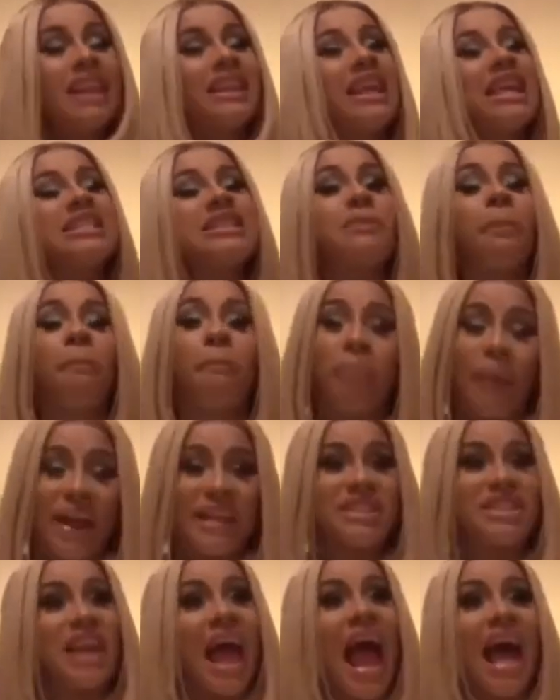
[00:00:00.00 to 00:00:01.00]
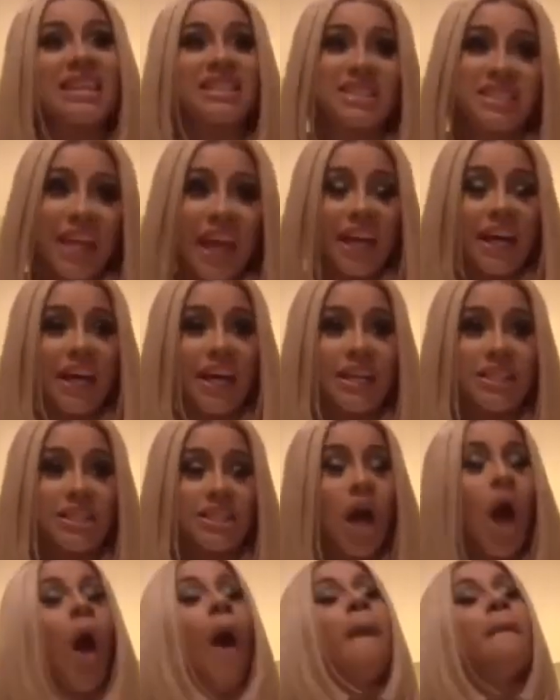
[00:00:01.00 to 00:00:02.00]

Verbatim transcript: these bitch ass niggas,